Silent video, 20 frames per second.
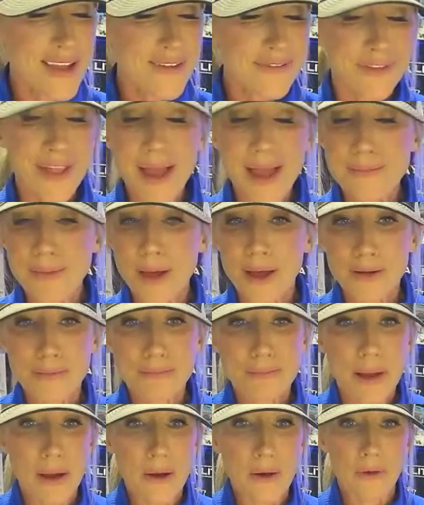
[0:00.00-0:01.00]
flat bottom
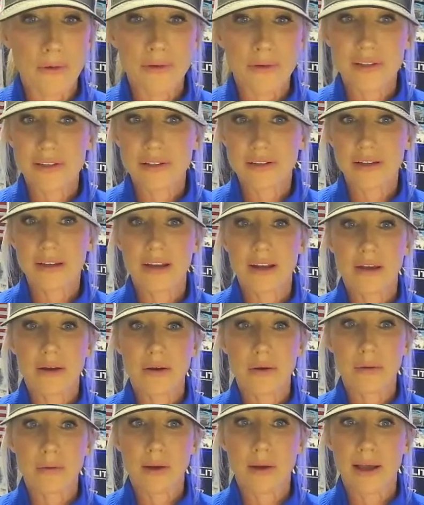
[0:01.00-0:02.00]
boat,
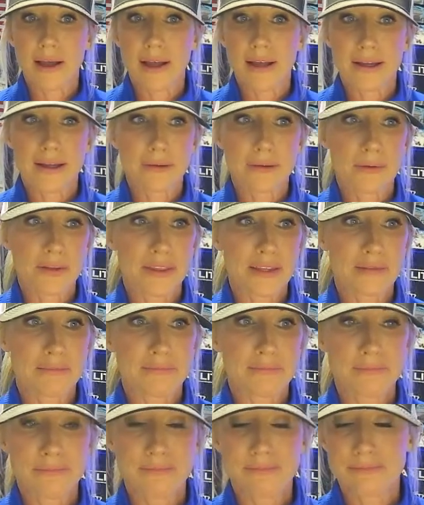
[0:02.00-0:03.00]
with a
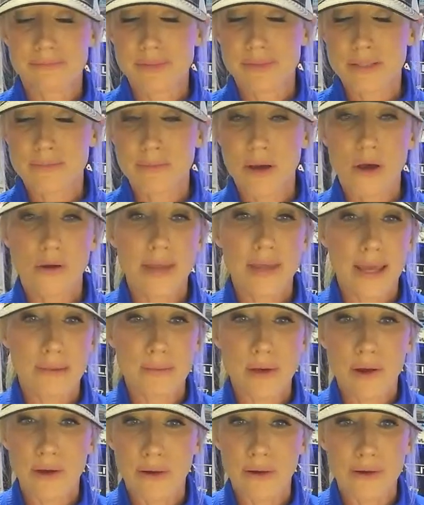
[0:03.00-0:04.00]
small
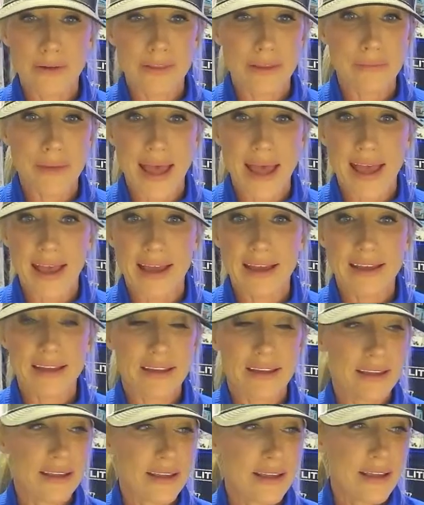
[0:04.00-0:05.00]
Yamaha on the back.
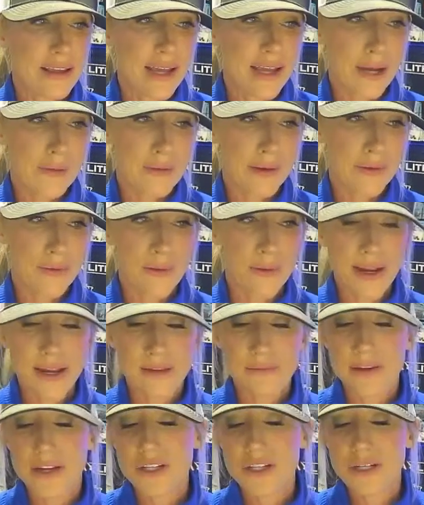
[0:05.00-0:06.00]
I went
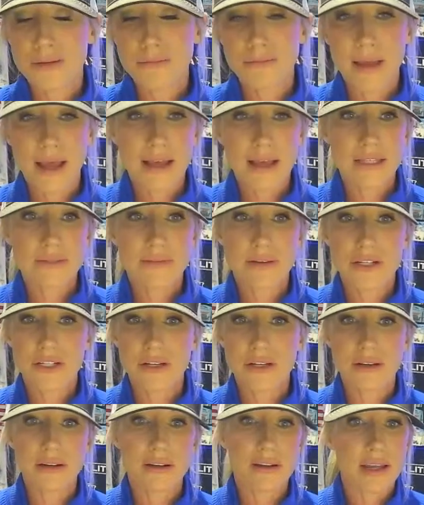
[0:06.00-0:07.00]
red fishing, bass
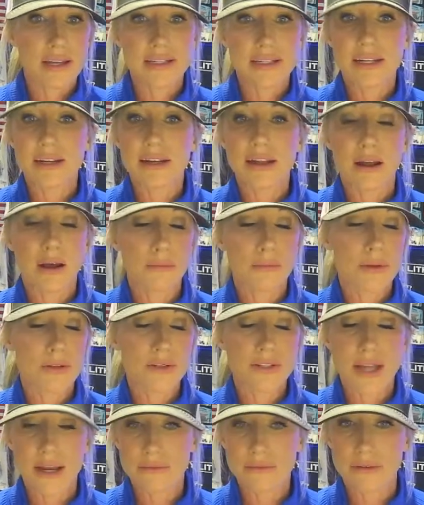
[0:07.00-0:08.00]
fishing, and I did it
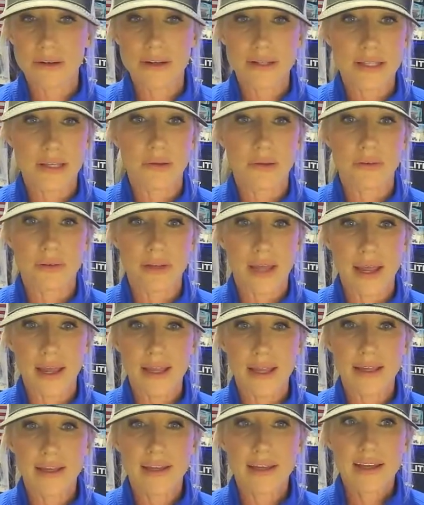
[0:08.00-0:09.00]
almost every single
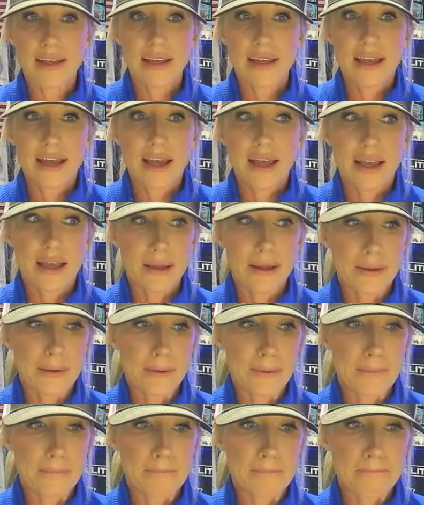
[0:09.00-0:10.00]
day.
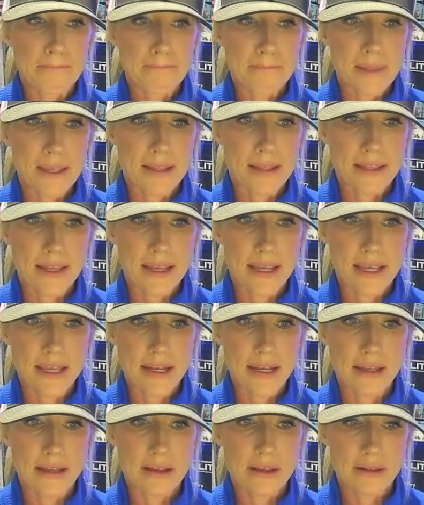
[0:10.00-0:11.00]
And
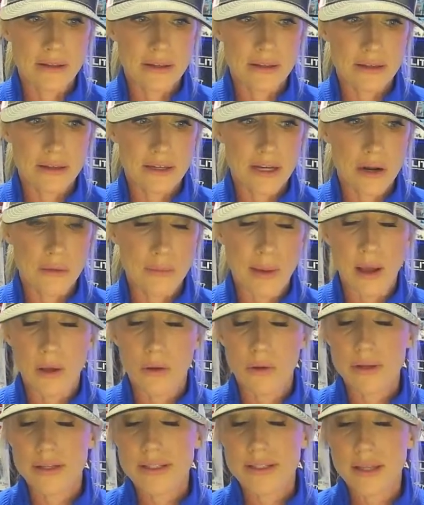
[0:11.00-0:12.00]
then, my
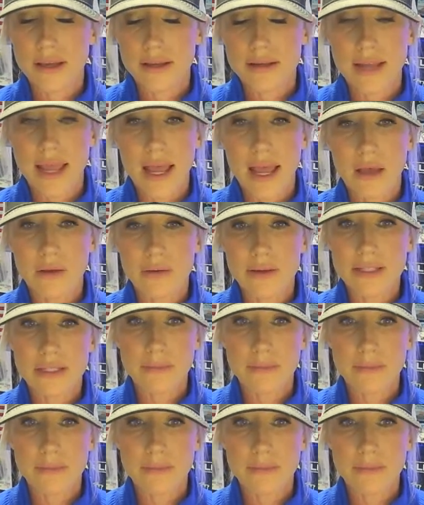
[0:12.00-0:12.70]
oldest son now, he's